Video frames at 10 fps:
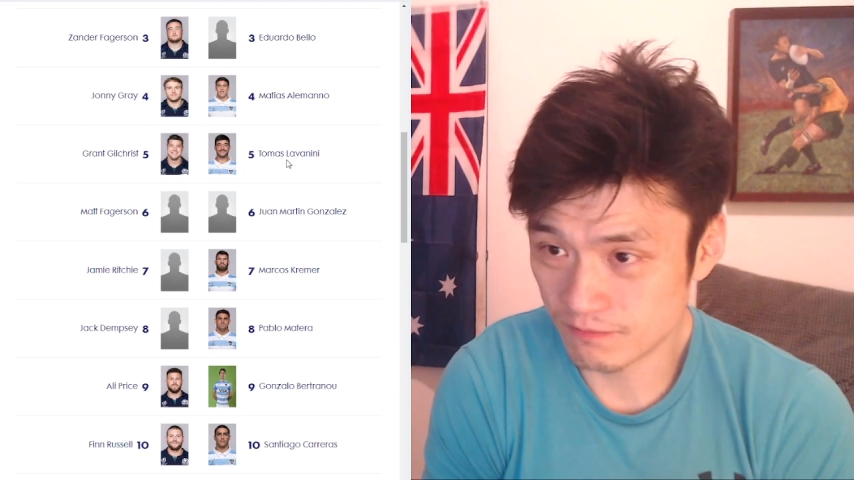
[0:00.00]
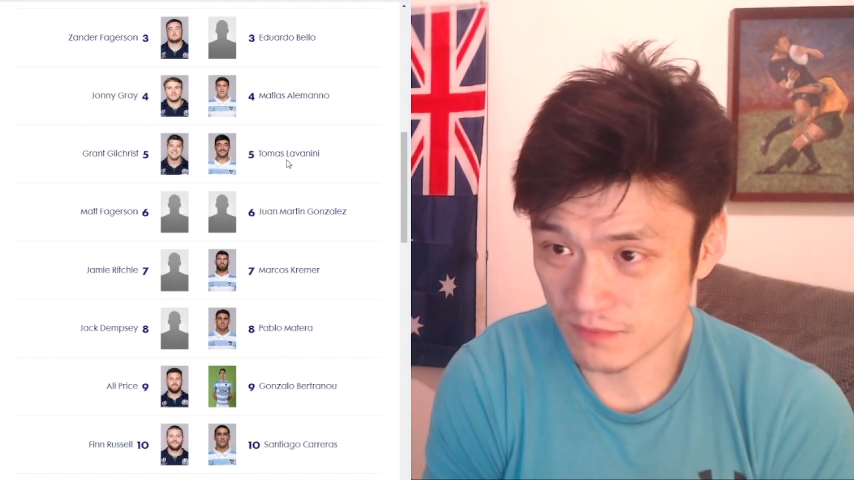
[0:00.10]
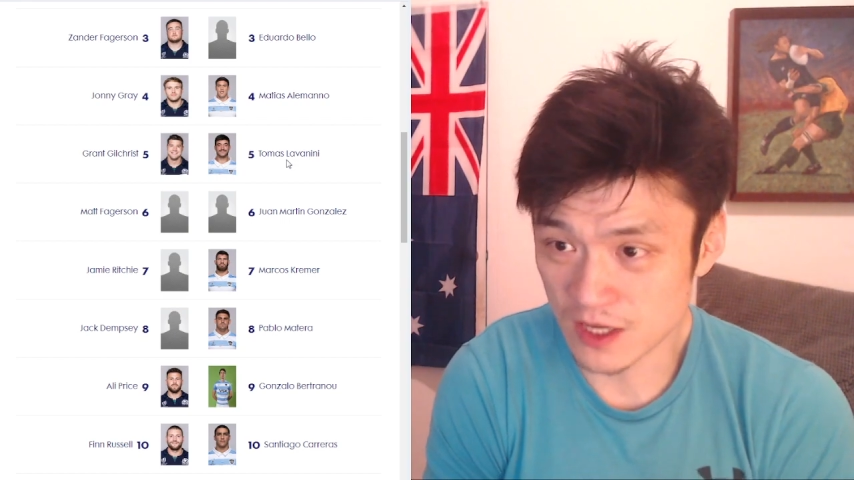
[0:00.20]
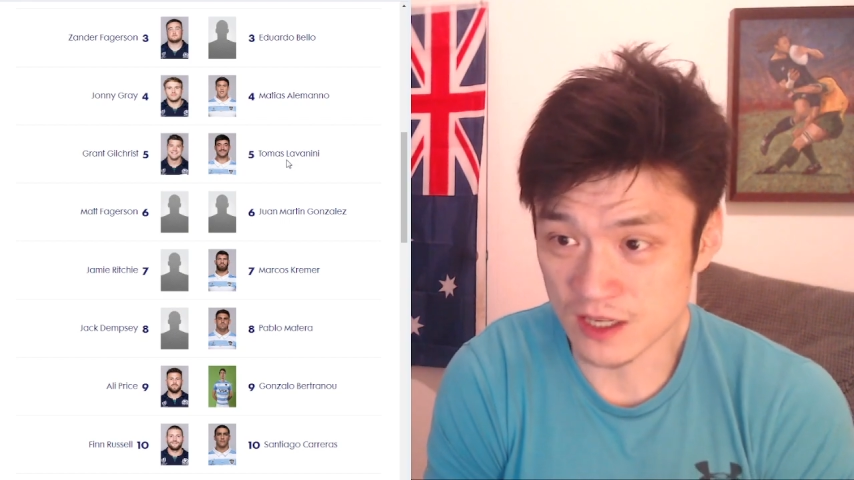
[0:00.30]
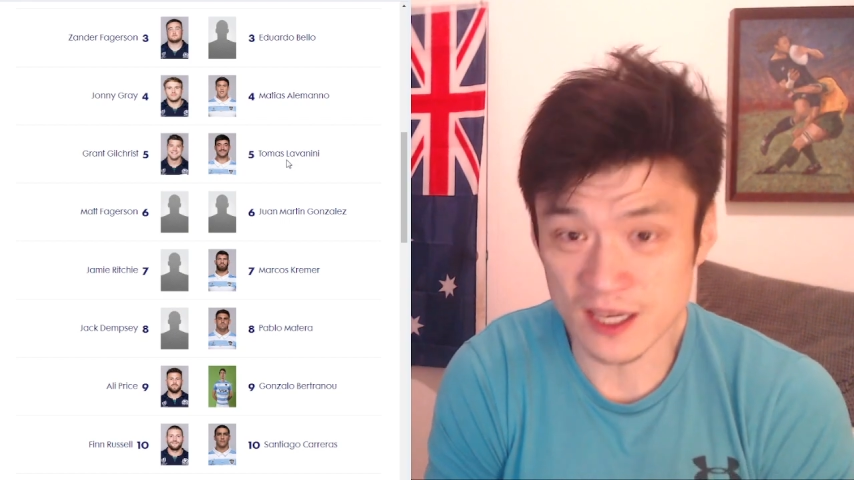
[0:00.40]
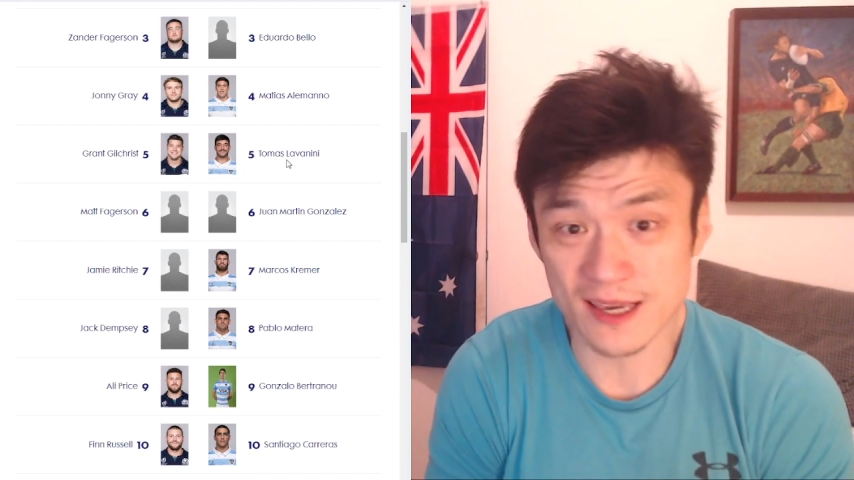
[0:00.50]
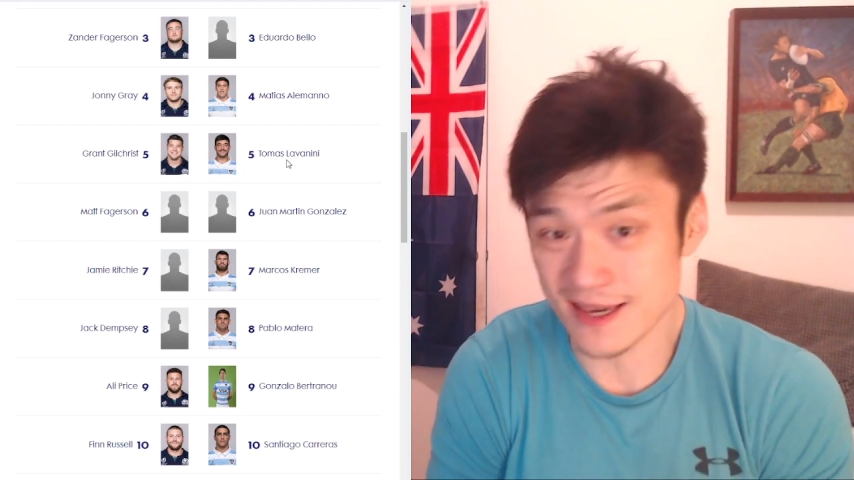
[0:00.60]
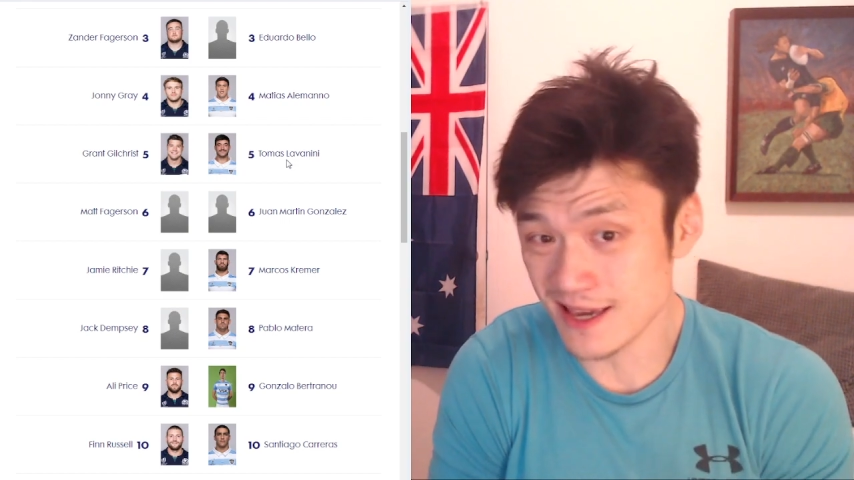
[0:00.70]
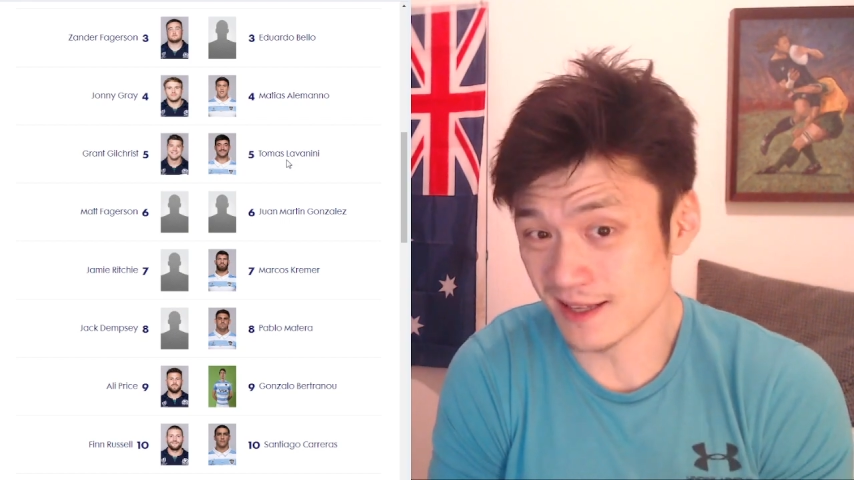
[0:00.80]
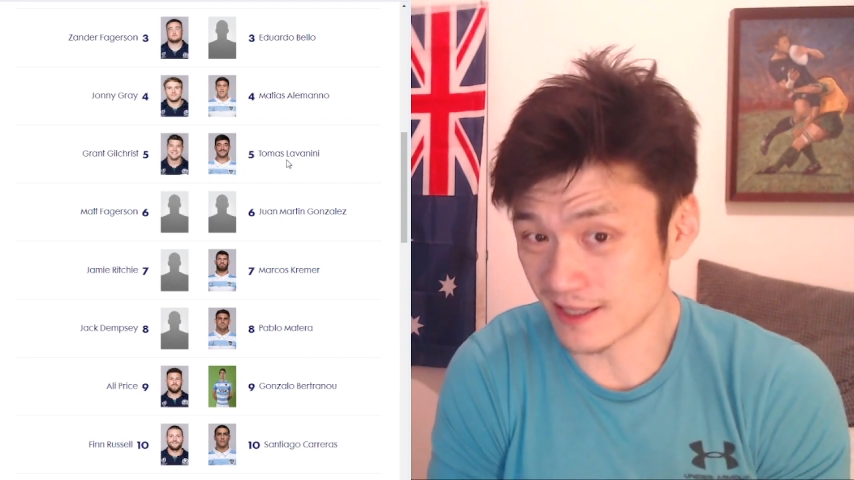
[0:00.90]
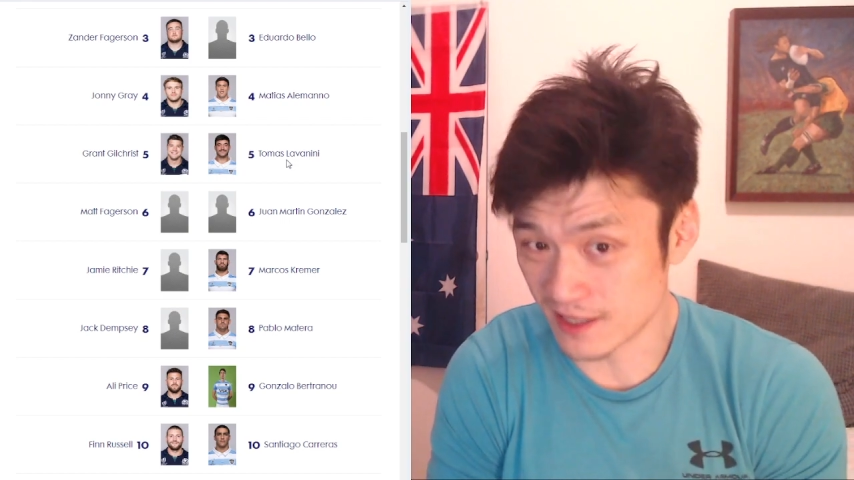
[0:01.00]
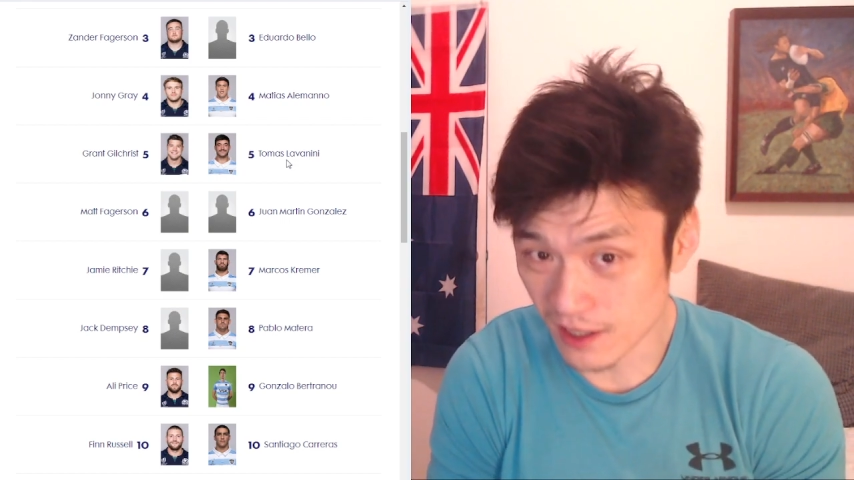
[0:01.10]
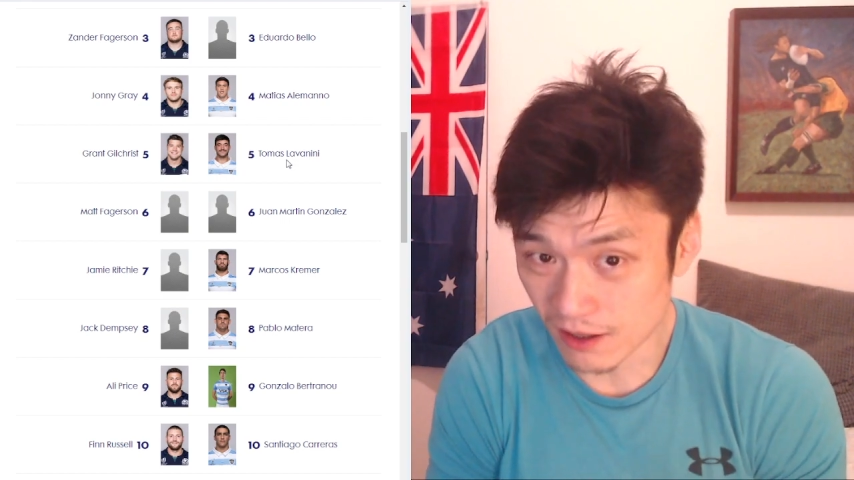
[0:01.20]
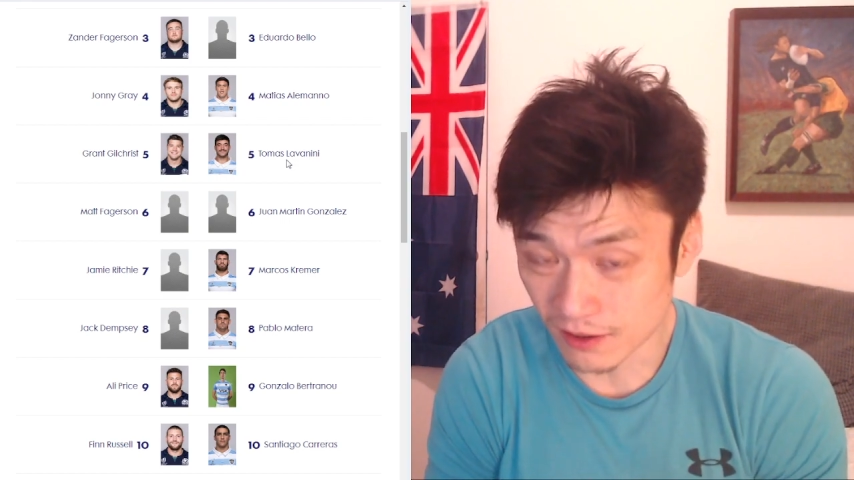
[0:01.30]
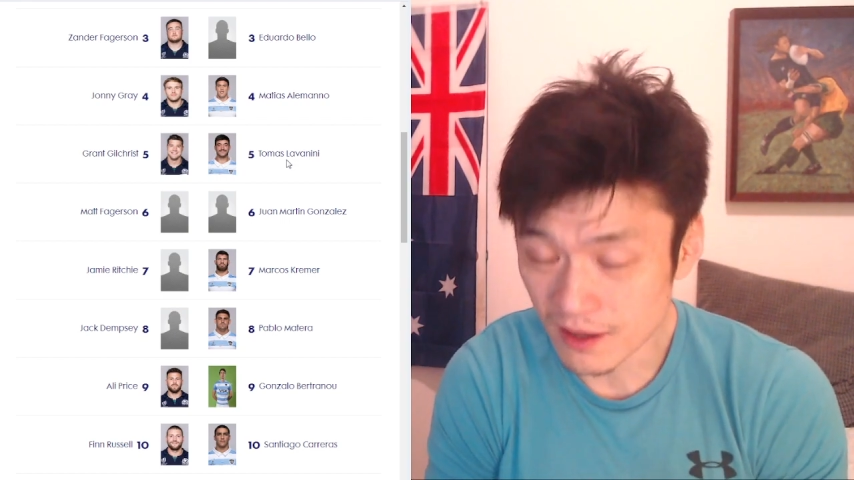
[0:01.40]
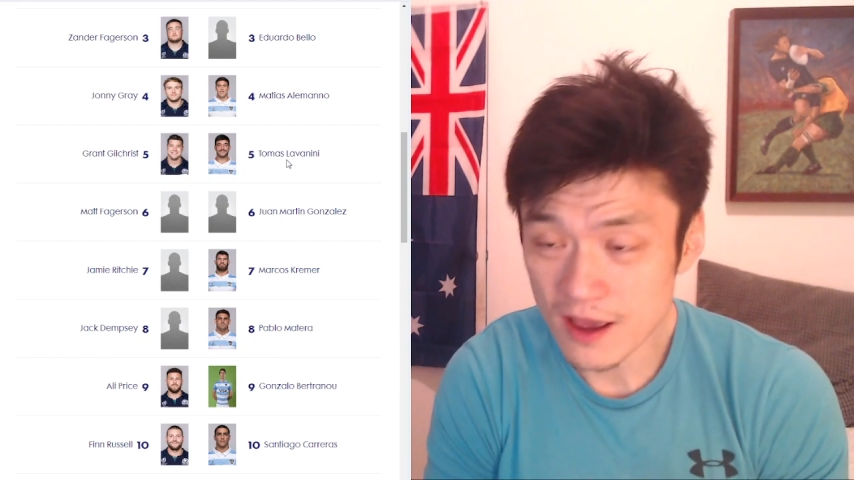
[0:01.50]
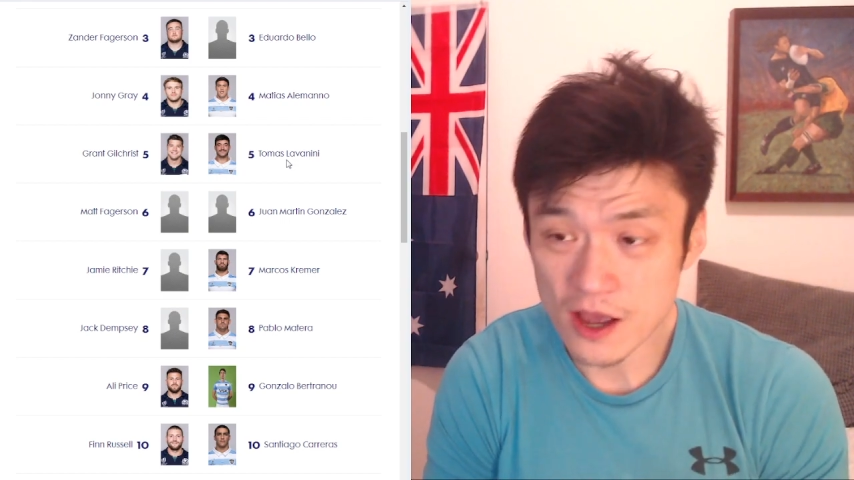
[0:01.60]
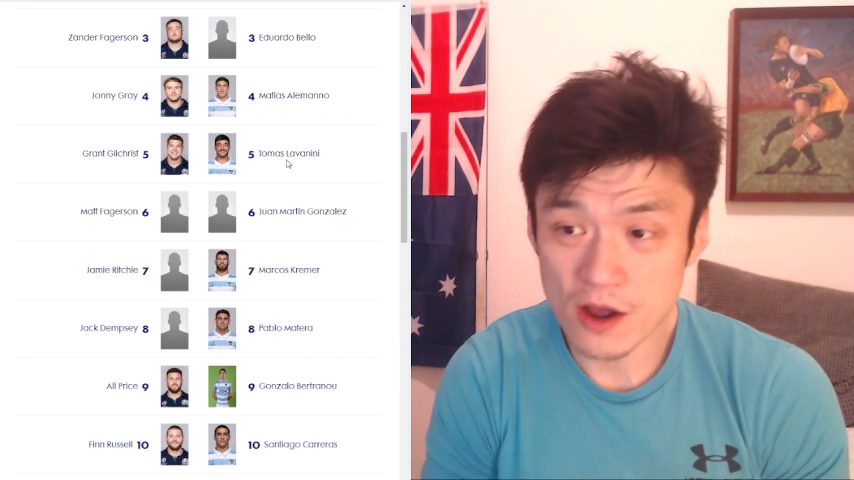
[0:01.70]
He is still